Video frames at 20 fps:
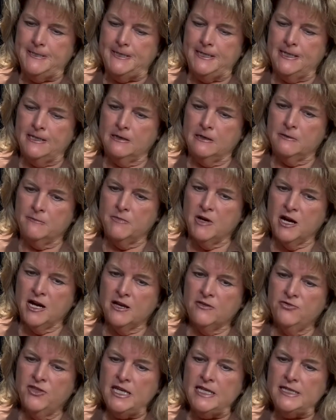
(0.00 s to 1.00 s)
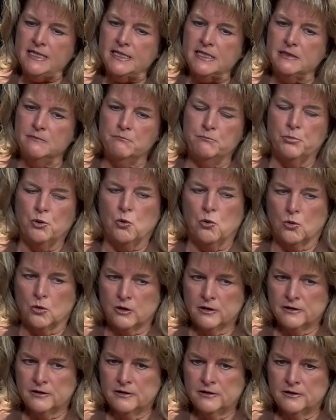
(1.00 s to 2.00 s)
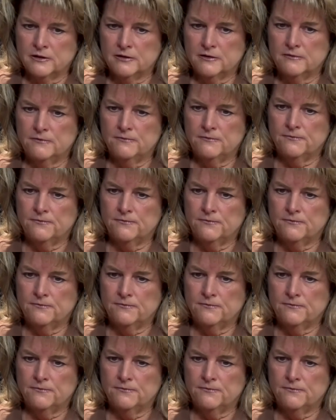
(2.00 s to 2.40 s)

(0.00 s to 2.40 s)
Um, I think it's important,